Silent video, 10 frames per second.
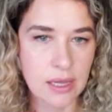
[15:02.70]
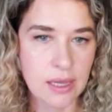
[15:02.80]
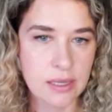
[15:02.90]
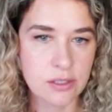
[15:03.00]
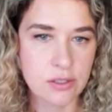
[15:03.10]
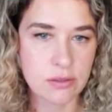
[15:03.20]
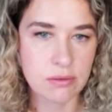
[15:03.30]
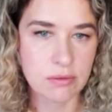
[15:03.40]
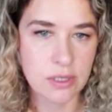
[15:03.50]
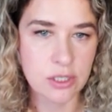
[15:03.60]
and
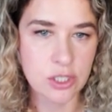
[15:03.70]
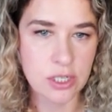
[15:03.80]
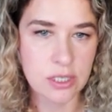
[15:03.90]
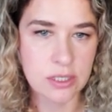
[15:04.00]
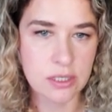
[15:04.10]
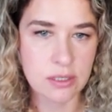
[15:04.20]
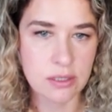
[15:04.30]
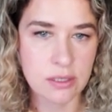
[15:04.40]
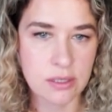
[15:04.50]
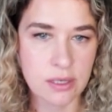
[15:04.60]
readjust
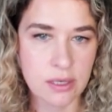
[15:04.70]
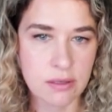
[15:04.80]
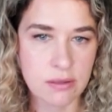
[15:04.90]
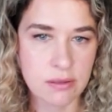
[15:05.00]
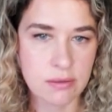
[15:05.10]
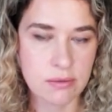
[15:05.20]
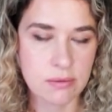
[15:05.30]
the length.